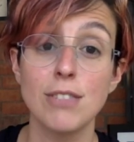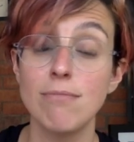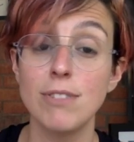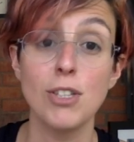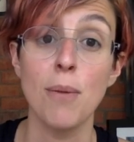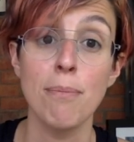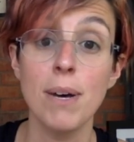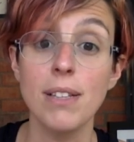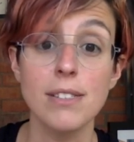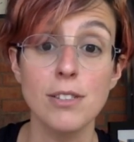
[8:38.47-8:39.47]
some
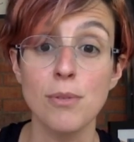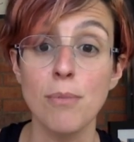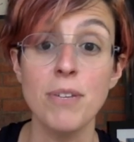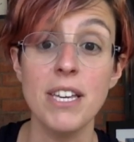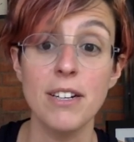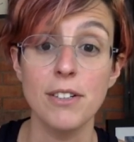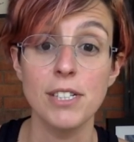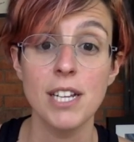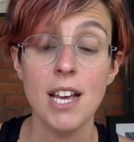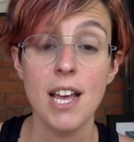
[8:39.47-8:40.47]
months, some
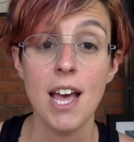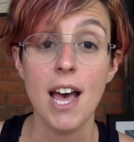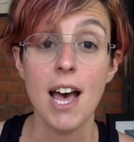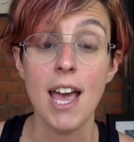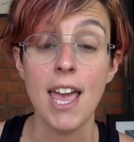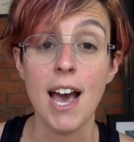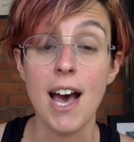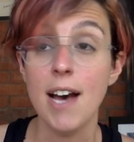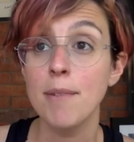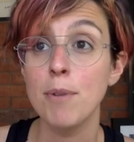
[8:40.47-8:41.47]
years. I
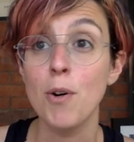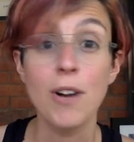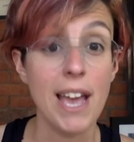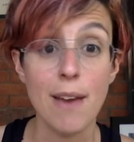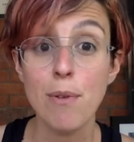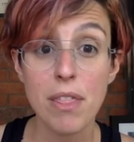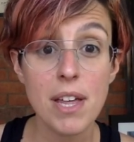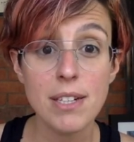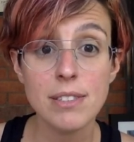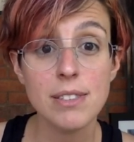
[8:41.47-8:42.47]
am okay with
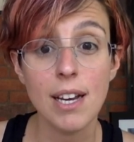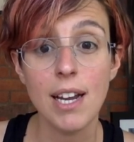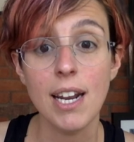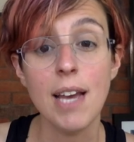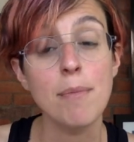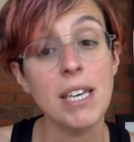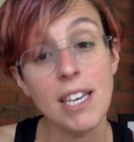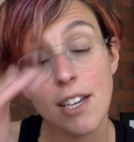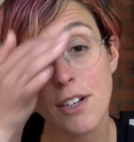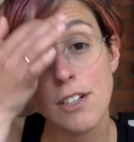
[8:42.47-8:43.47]
that, and I'm
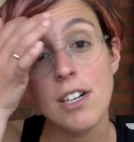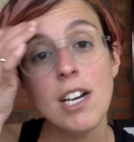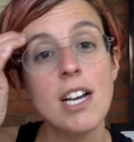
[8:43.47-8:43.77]
here